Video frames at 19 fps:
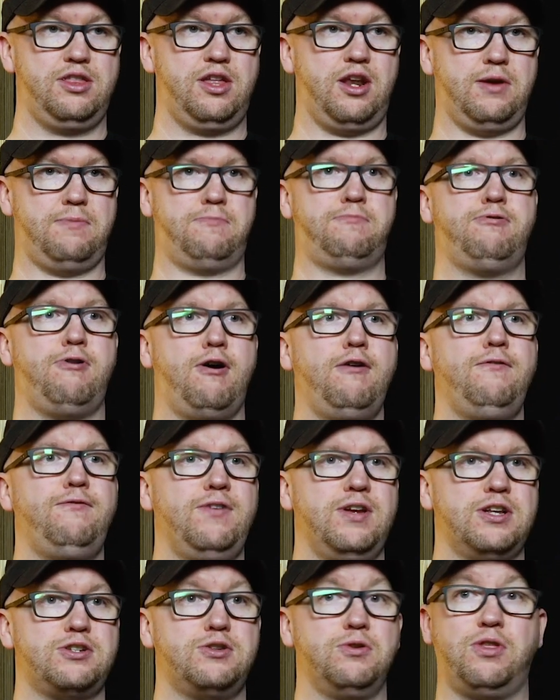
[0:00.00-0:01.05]
that are
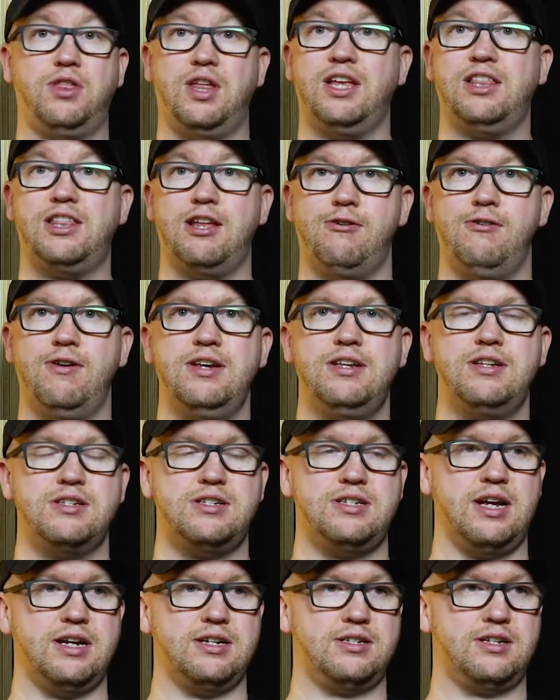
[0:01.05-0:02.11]
prophets who think they're
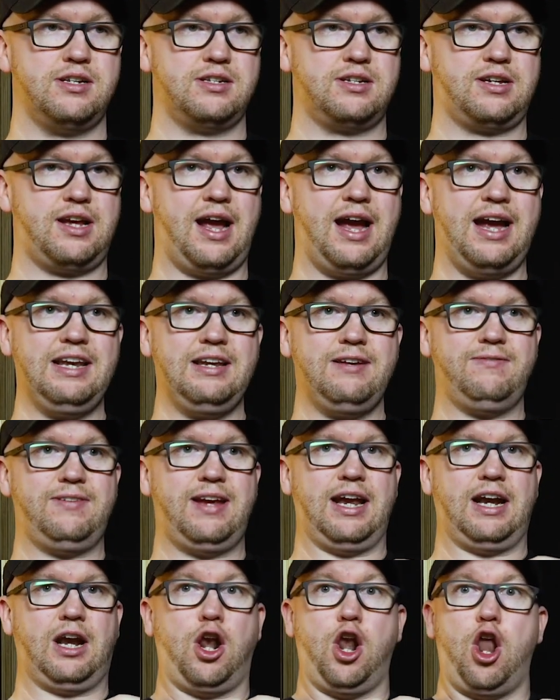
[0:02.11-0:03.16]
intercessors kind of
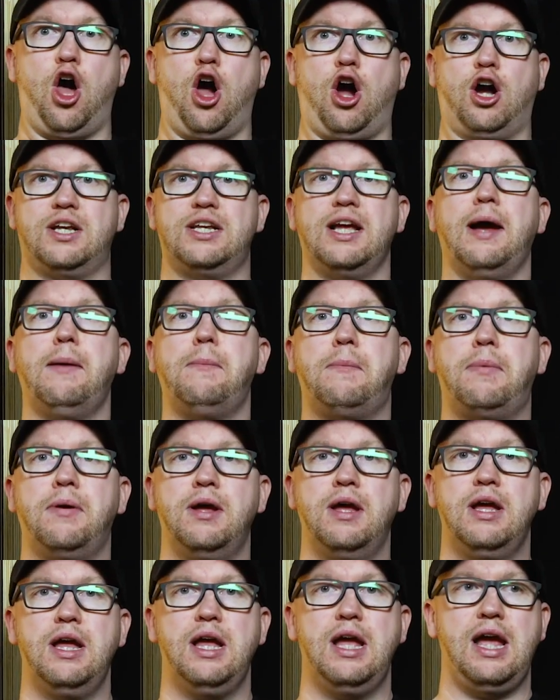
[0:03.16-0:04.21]
get locked up
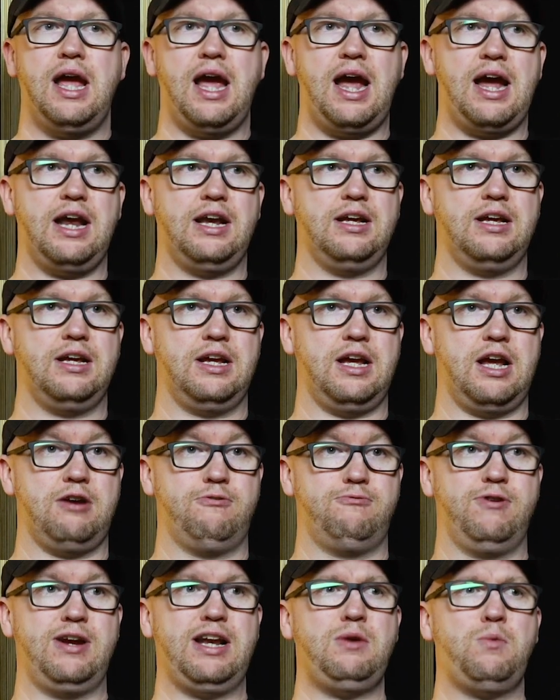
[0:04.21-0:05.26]
and are, are
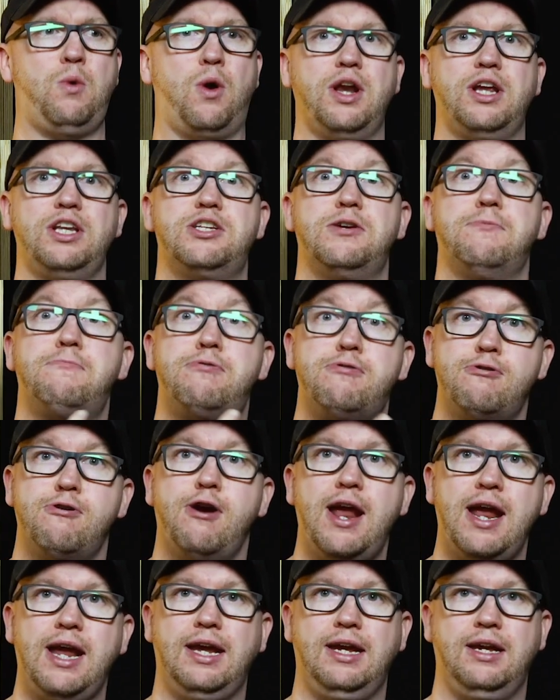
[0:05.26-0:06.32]
really wanting to
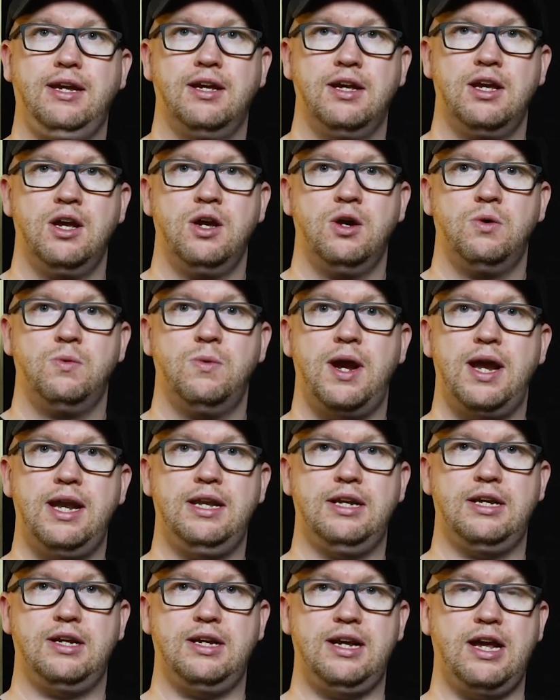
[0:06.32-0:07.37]
pray
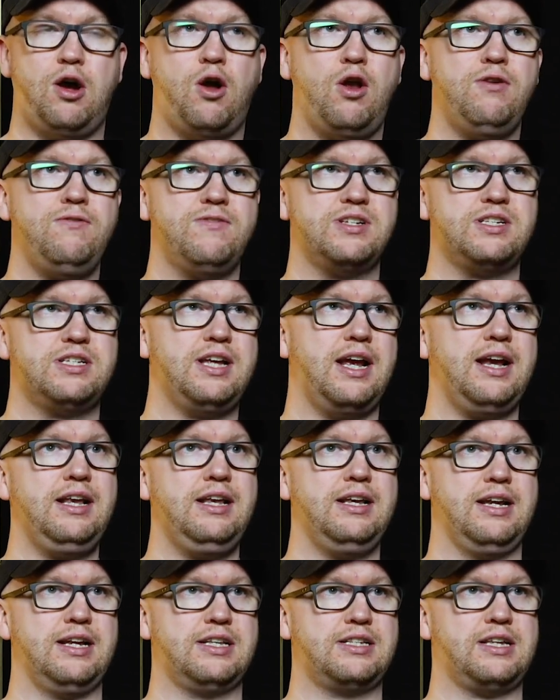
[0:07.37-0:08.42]
when all of a
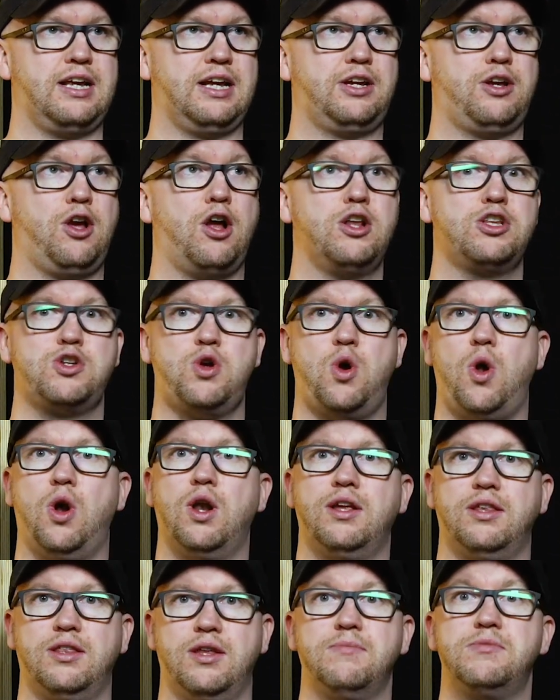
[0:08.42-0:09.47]
sudden it's like God's
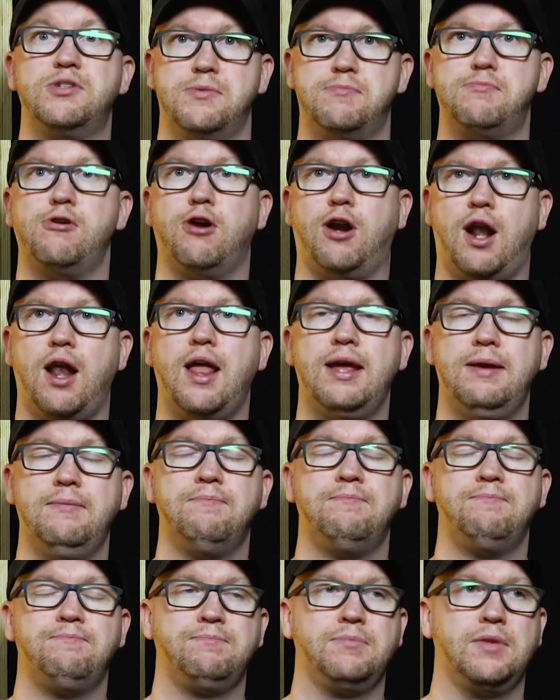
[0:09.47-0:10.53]
calling them to proclaim.